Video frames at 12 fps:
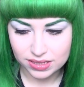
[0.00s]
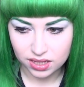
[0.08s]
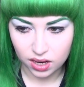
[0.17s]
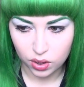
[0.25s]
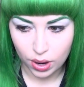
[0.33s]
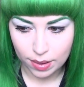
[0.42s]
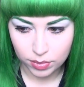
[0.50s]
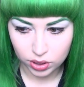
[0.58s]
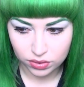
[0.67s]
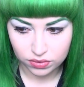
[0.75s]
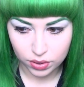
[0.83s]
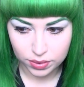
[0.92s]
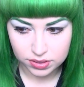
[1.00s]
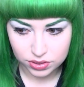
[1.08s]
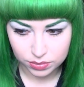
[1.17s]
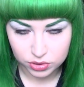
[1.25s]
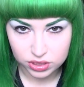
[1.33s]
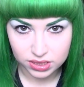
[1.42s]
so I'm not going to go into
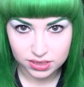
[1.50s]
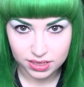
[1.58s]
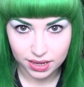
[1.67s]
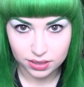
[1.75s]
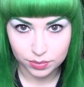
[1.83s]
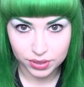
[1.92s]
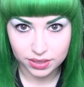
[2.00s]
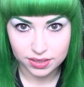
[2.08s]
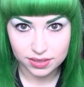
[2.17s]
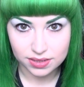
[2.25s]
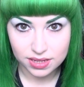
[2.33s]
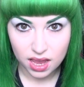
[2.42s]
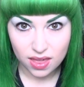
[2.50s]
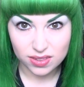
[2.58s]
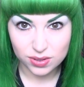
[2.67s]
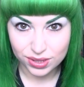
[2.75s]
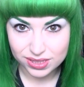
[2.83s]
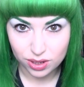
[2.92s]
too much detail because
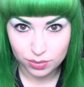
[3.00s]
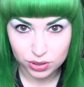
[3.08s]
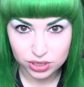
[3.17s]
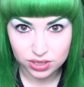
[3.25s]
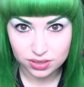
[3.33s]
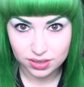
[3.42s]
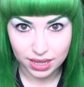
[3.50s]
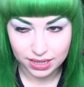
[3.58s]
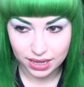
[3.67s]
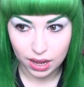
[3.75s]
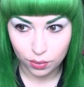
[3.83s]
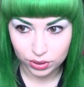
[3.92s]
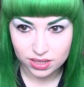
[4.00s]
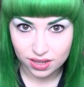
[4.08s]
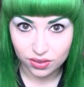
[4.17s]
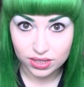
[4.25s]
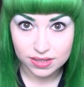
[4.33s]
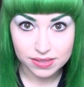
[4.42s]
there's only so much, like, I want to
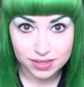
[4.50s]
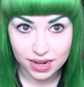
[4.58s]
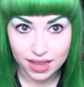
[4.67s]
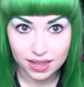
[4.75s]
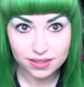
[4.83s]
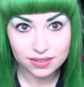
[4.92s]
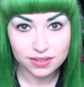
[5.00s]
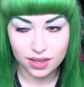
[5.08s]
tell the internet.